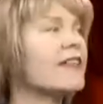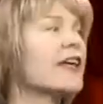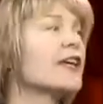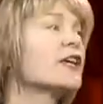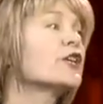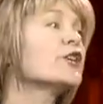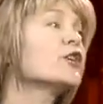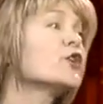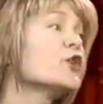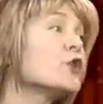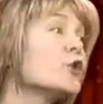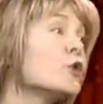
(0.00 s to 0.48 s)
They
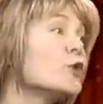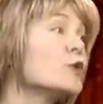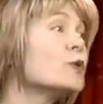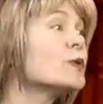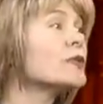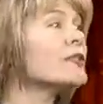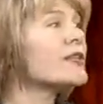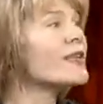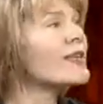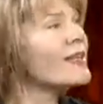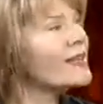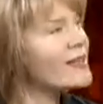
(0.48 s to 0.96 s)

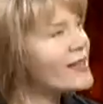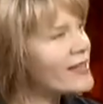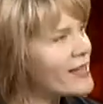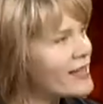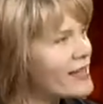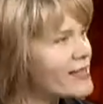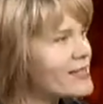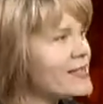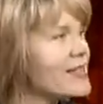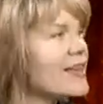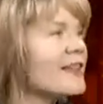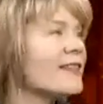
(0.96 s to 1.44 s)
use
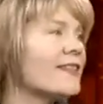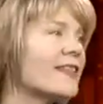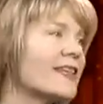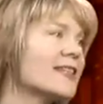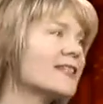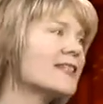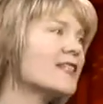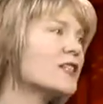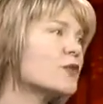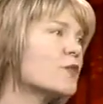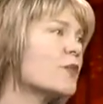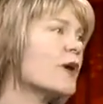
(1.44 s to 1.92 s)
this.
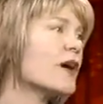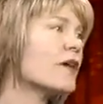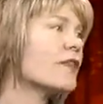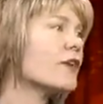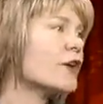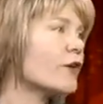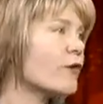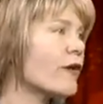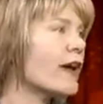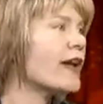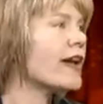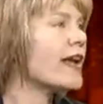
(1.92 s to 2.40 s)
This is where
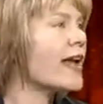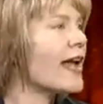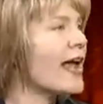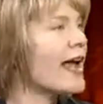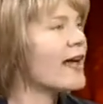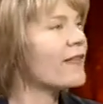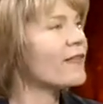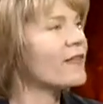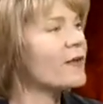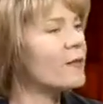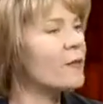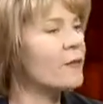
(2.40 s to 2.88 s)
the credit
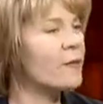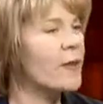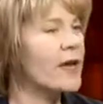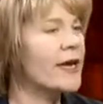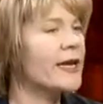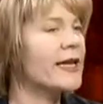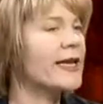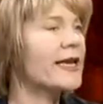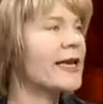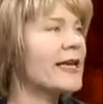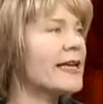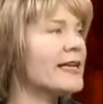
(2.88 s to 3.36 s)
and the
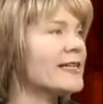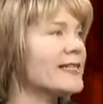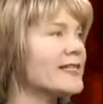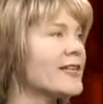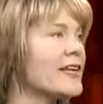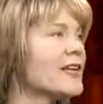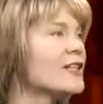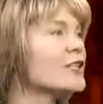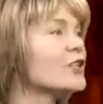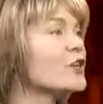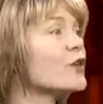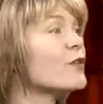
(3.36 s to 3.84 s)
money is.
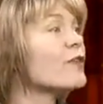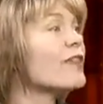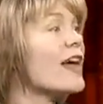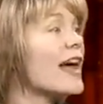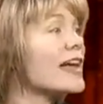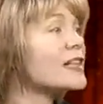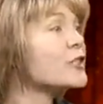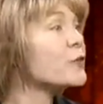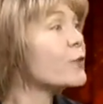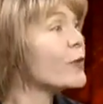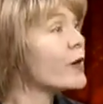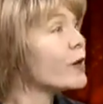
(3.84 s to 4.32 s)
So
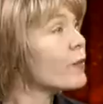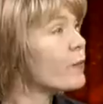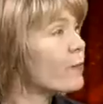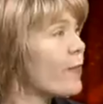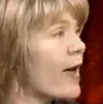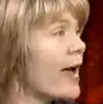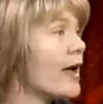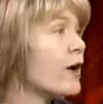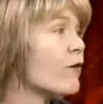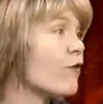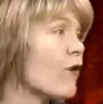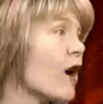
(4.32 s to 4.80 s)
that's where
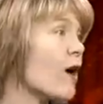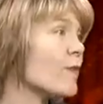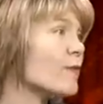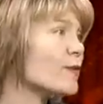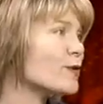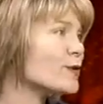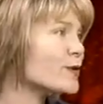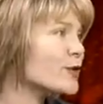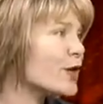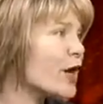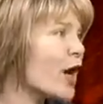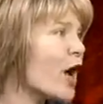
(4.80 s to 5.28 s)
bank
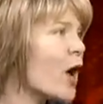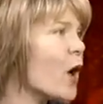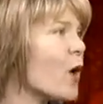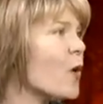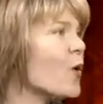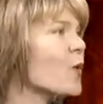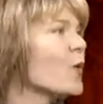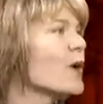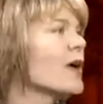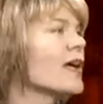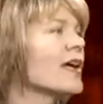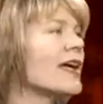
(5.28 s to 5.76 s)
robbers
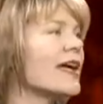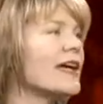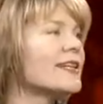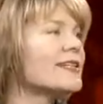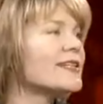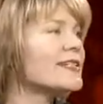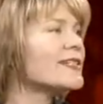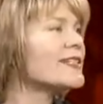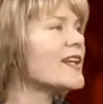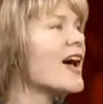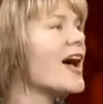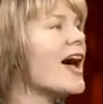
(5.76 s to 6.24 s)
go.
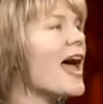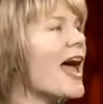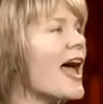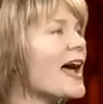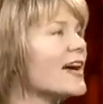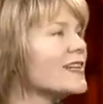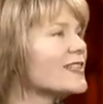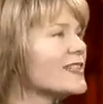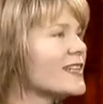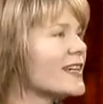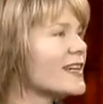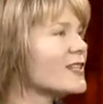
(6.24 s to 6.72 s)
It's not
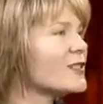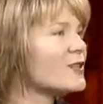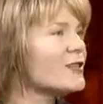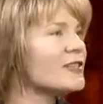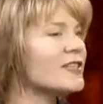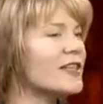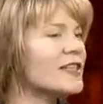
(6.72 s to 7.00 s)
accidental.